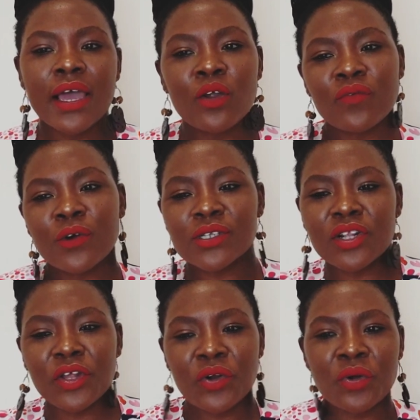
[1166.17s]
And of course,
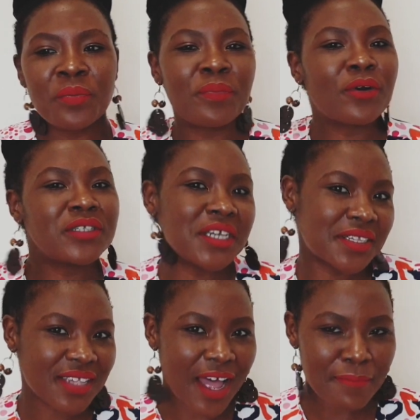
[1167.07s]
little
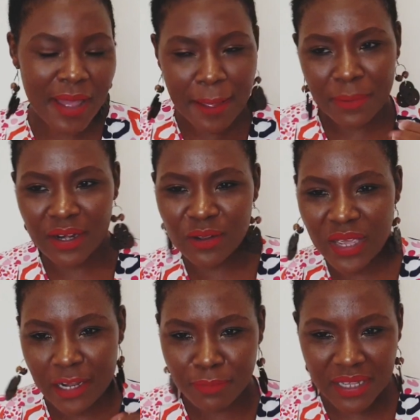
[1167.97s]
projects come up and you
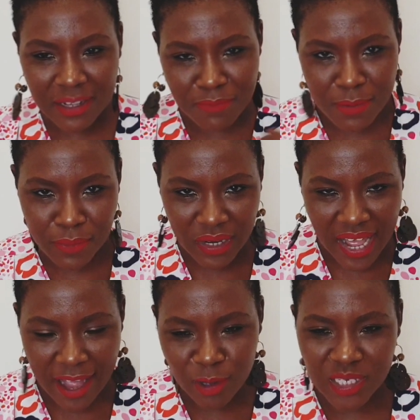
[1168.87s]
help other people
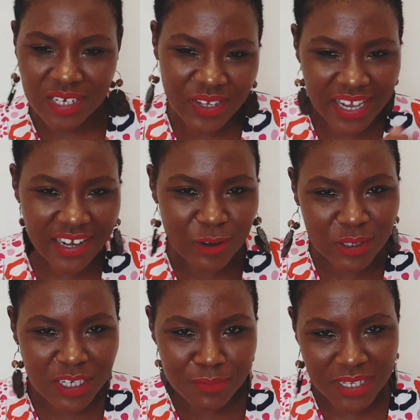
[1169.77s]
out and you get little
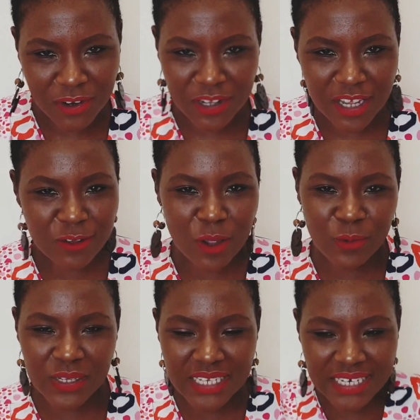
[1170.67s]
tips here and there. So I
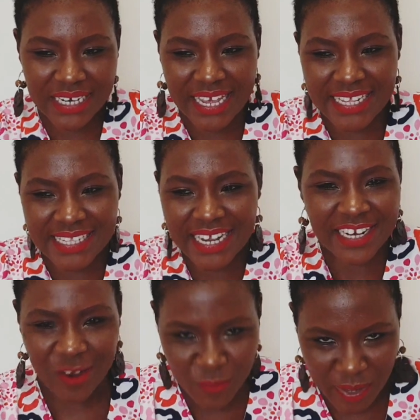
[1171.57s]
wasn't exactly
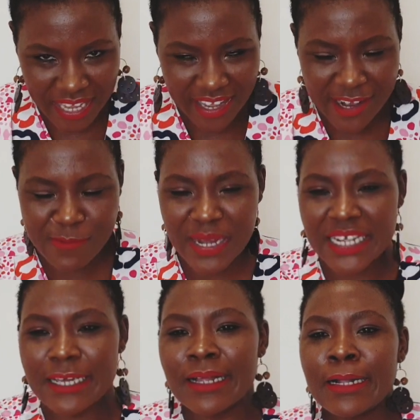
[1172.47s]
not making any
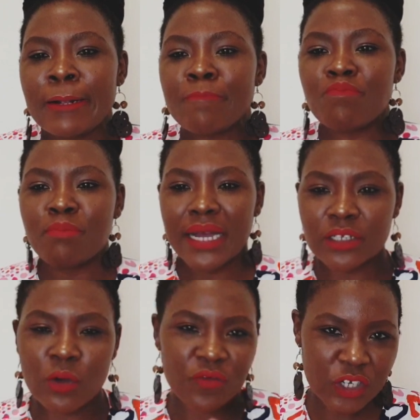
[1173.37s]
money,
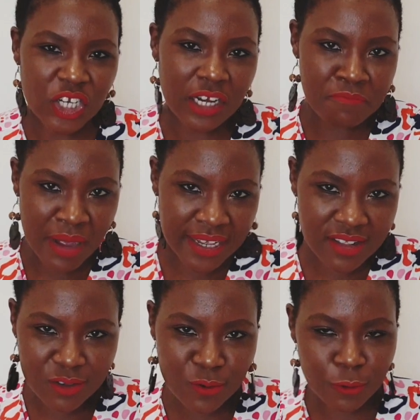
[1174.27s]
but officially by
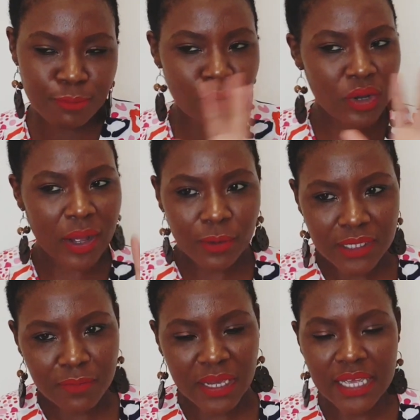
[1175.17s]
the school book, I
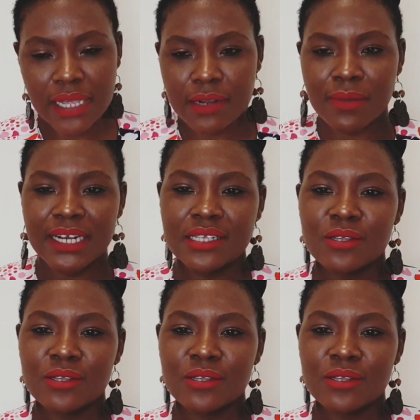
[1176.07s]
wasn't making any money.